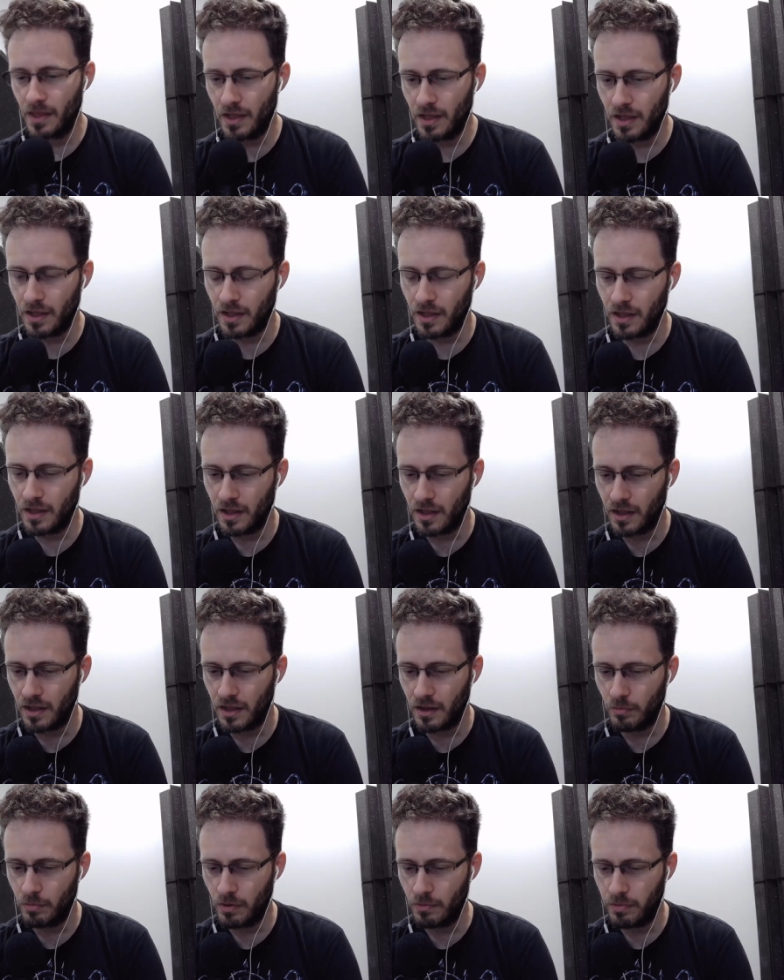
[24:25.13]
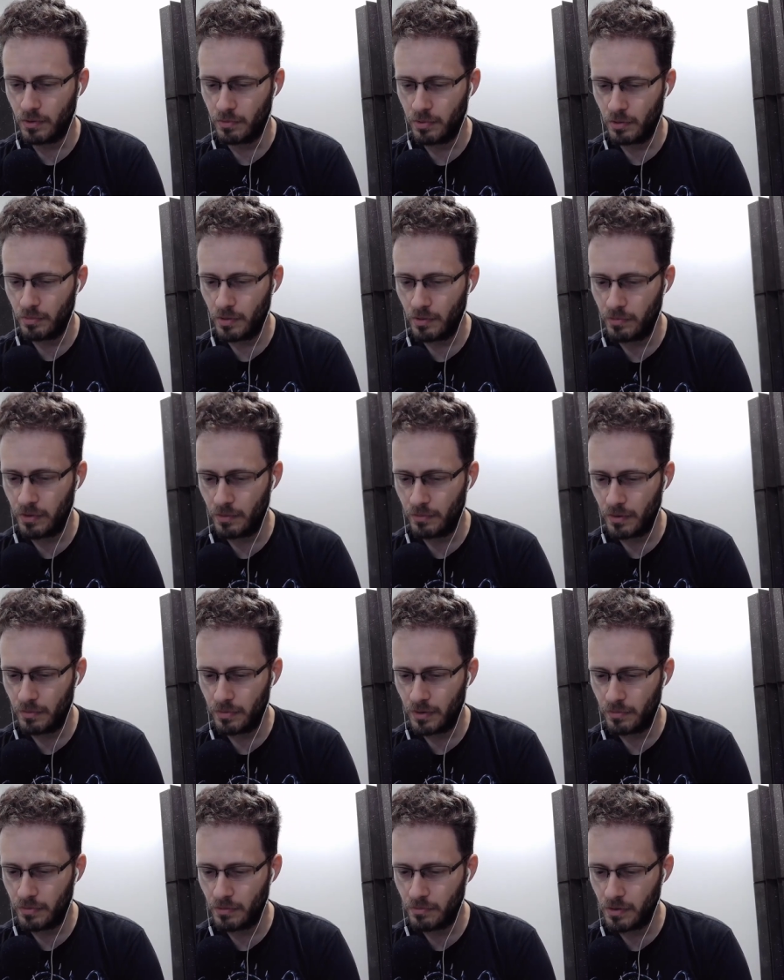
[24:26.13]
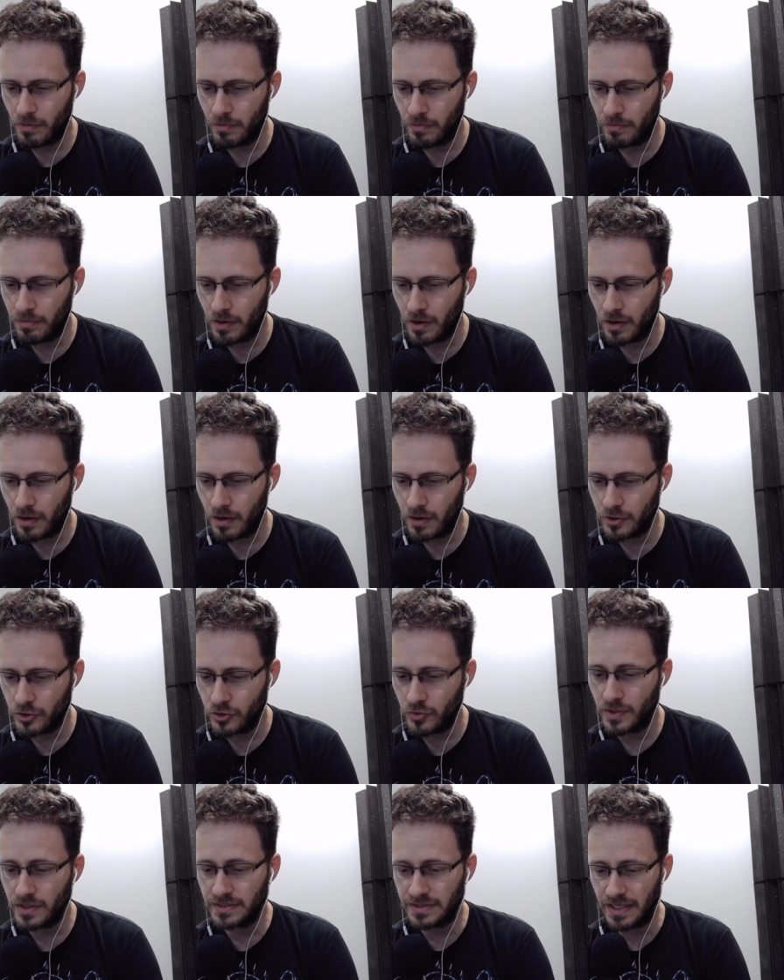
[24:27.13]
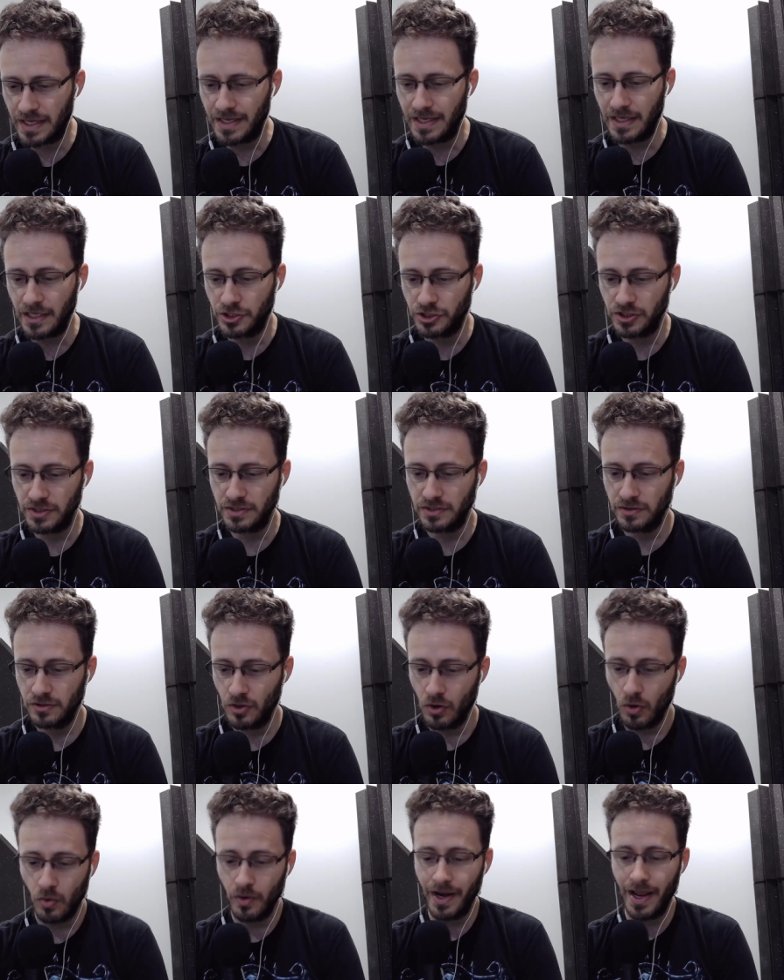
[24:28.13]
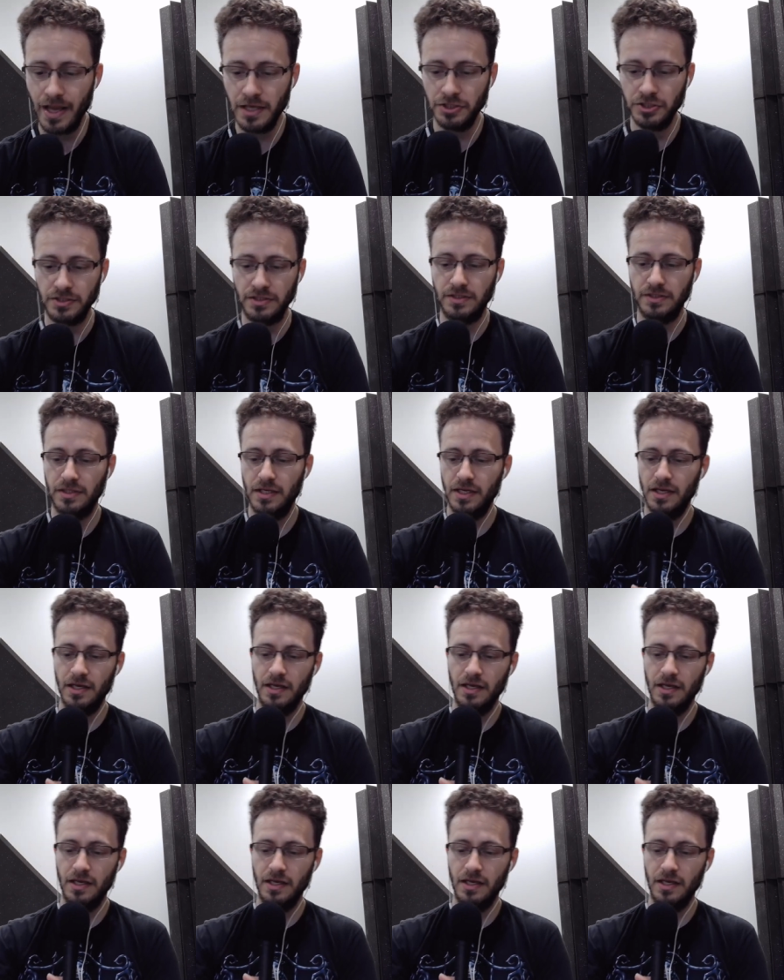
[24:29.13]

You can say aegis or aegis.